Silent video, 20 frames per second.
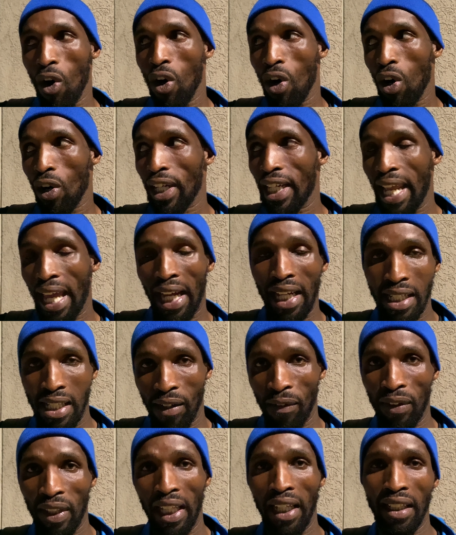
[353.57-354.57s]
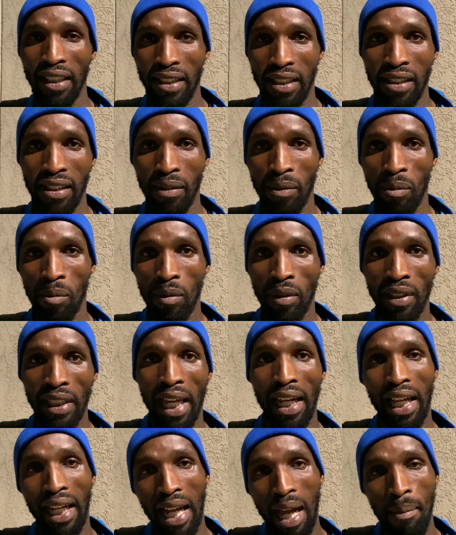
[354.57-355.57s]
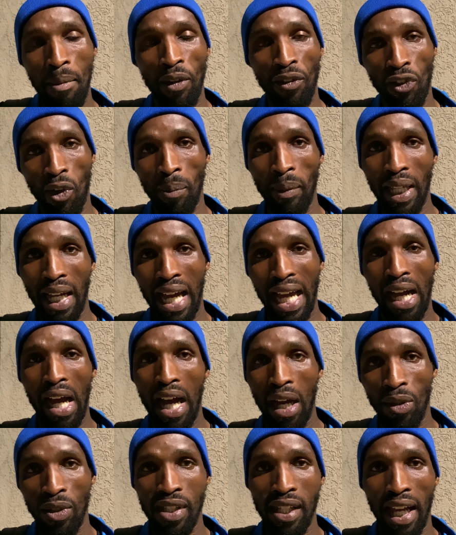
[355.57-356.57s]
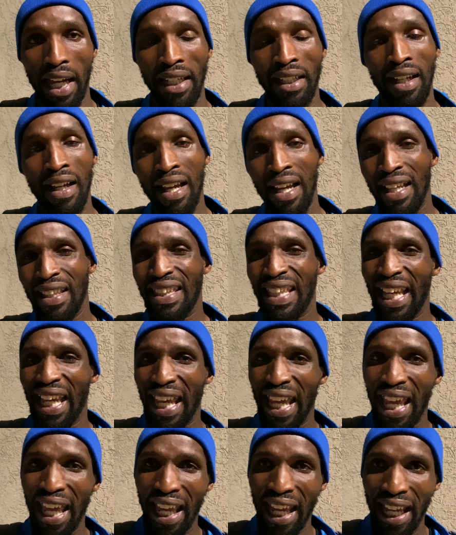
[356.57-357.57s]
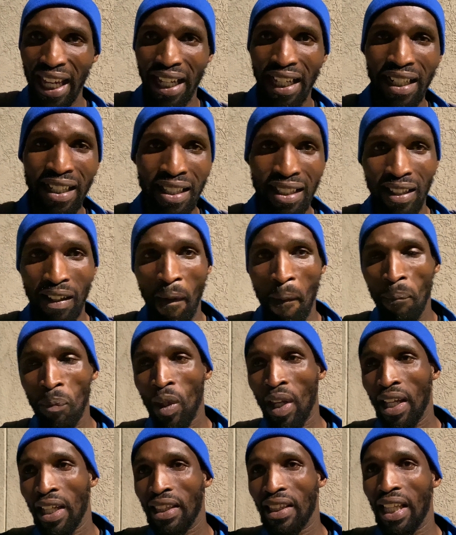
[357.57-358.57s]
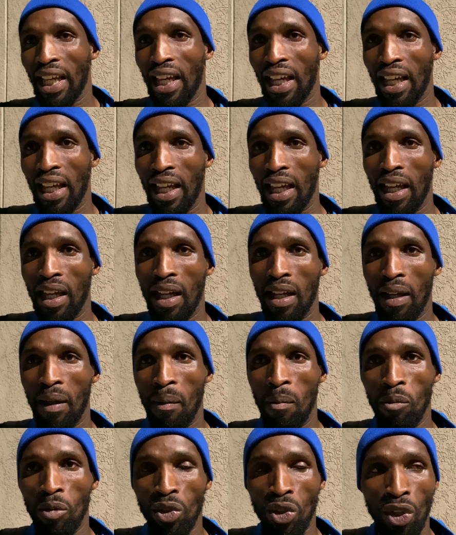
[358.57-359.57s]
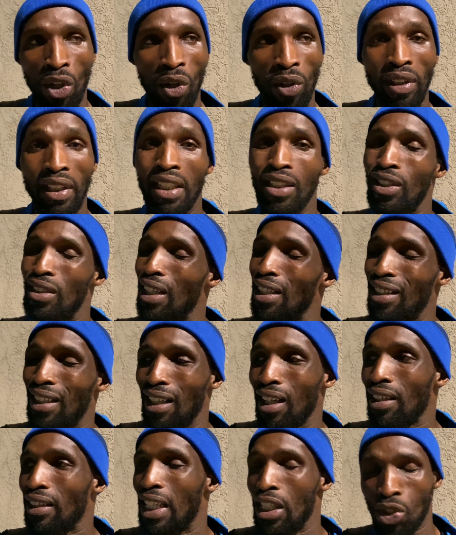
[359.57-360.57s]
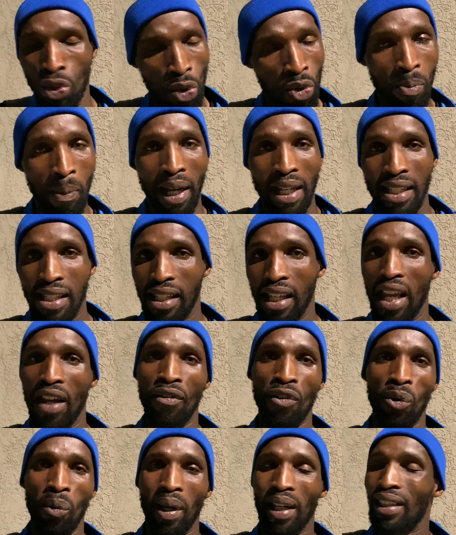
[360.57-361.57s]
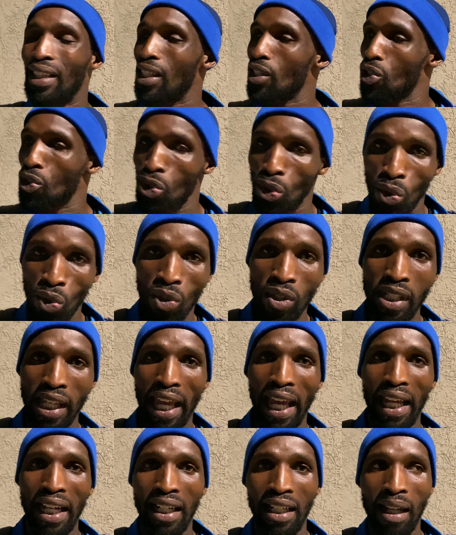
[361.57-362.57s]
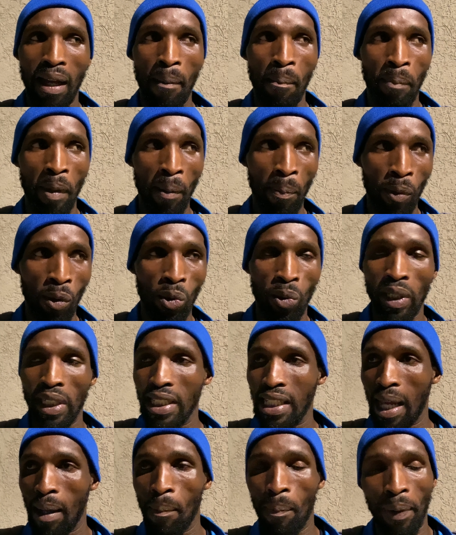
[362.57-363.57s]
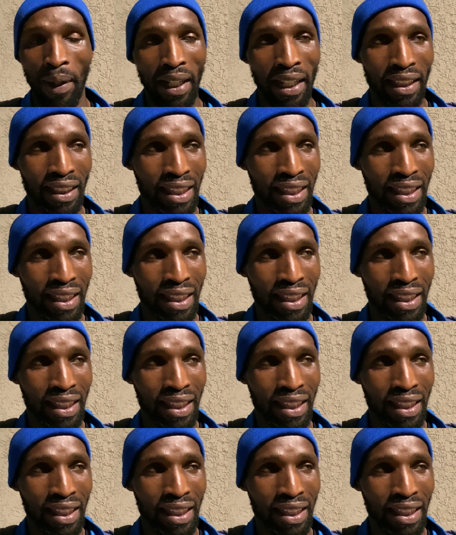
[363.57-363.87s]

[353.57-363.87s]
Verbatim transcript: on negative things that are coming from the outside. The age, the, you know, there's, there's rumors everywhere. There's news and people interpret